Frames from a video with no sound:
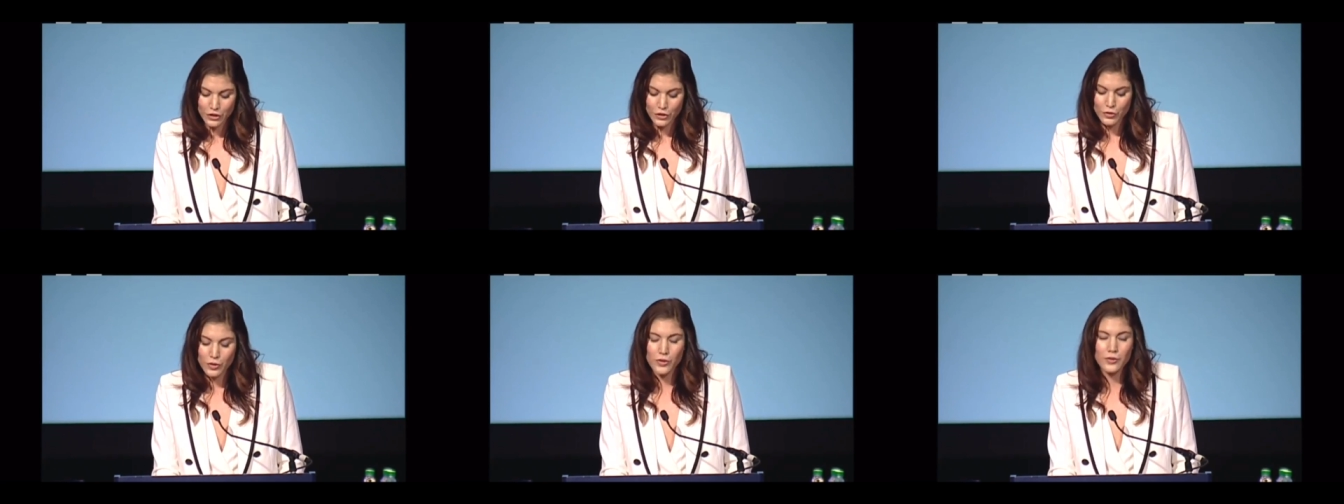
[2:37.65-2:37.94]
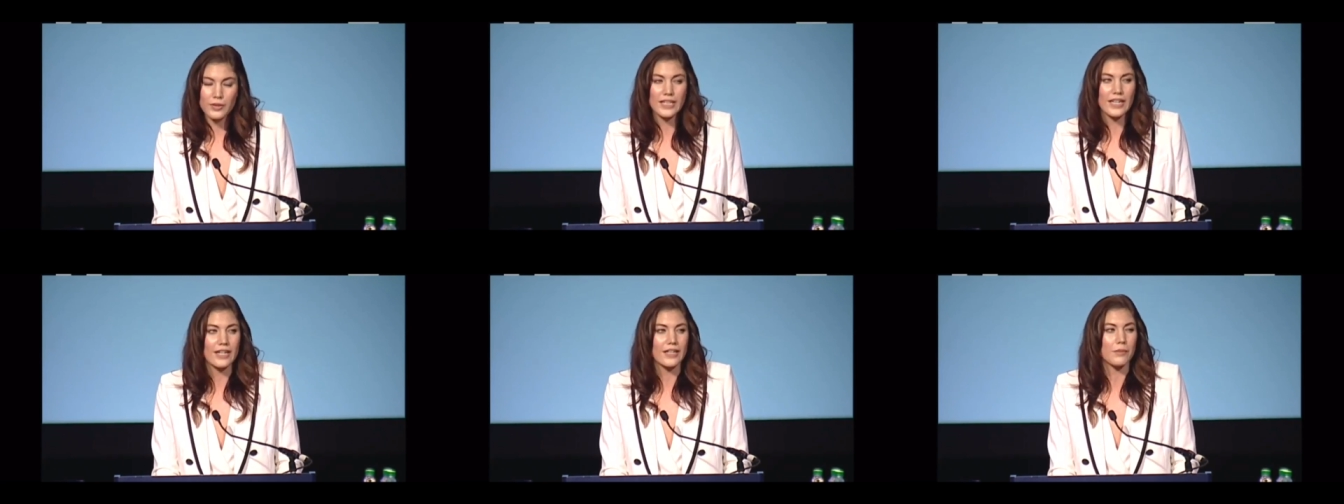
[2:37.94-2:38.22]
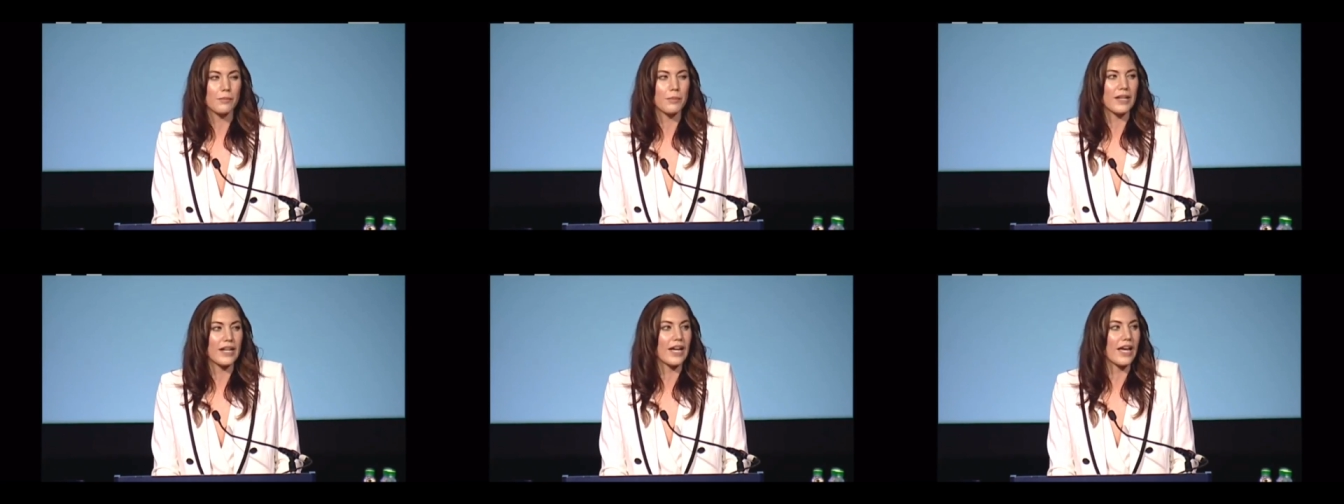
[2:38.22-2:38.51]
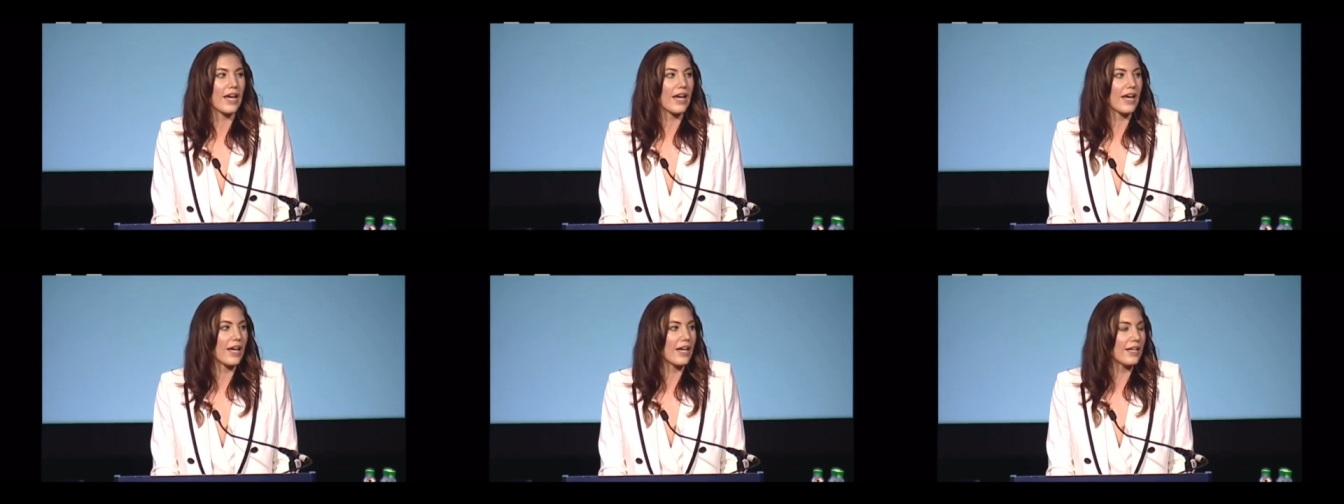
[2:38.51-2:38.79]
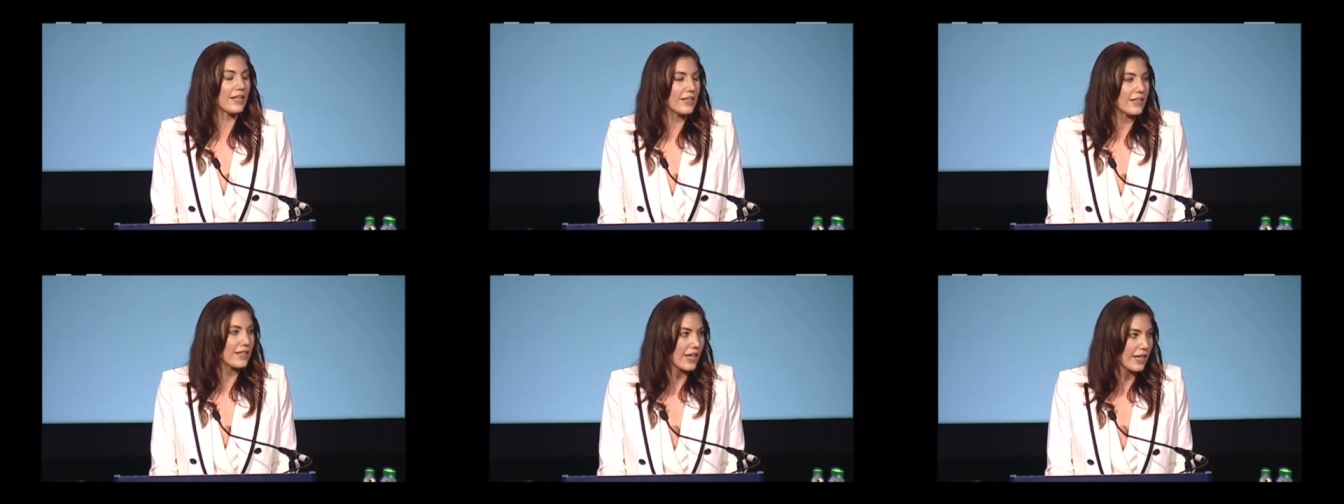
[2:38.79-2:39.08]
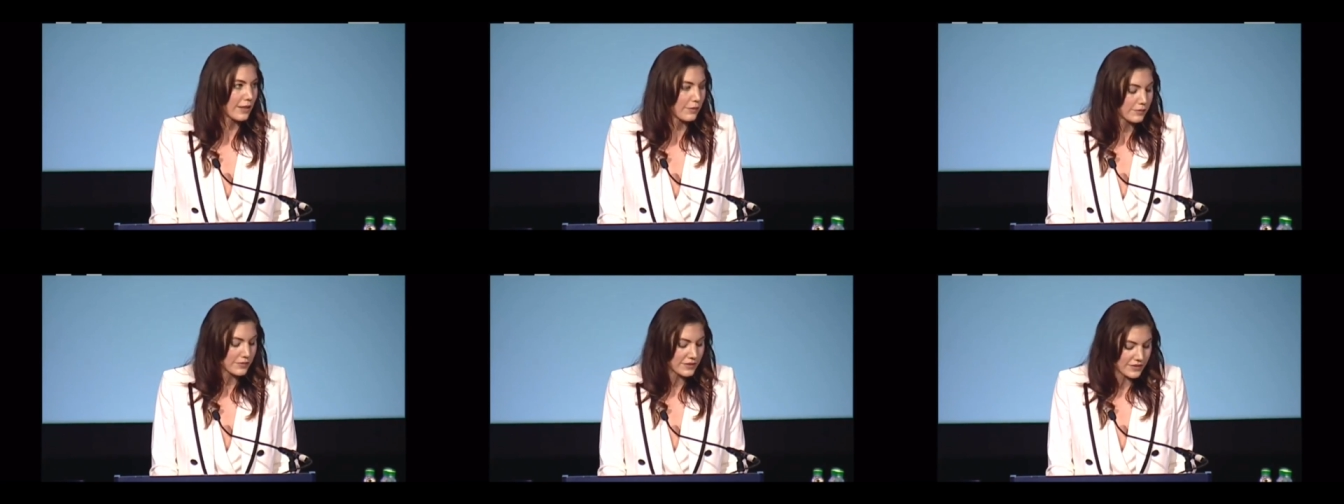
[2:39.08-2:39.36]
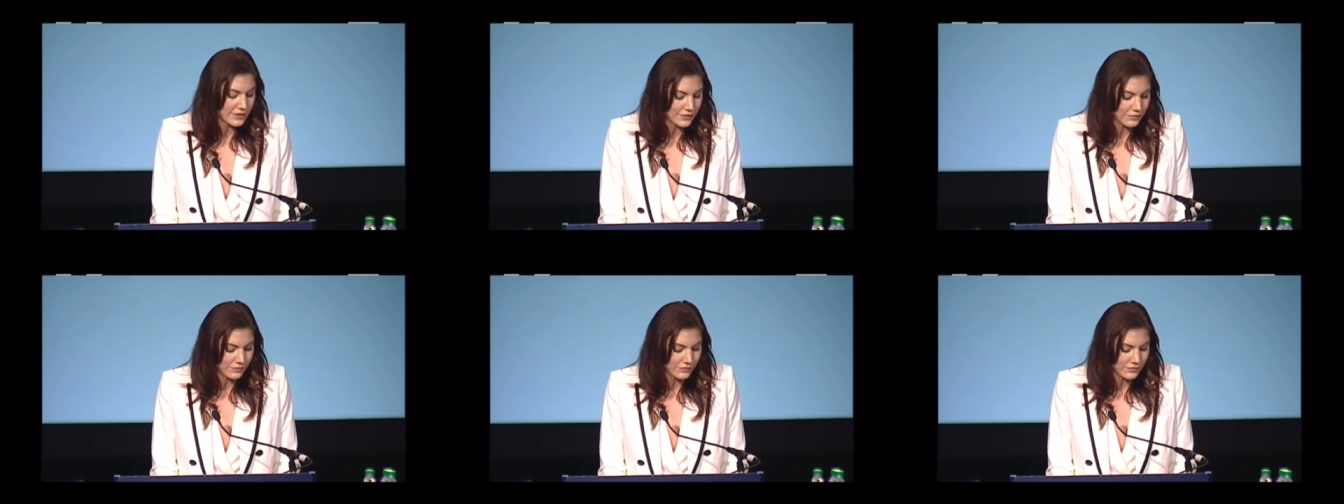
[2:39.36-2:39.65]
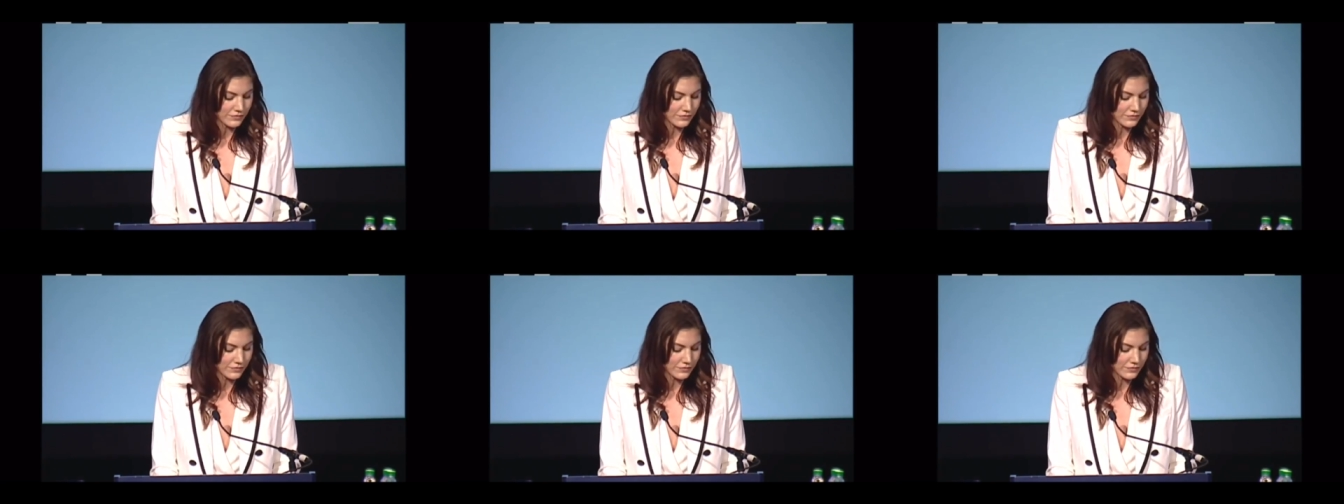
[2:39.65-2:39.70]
who only had to play 8 games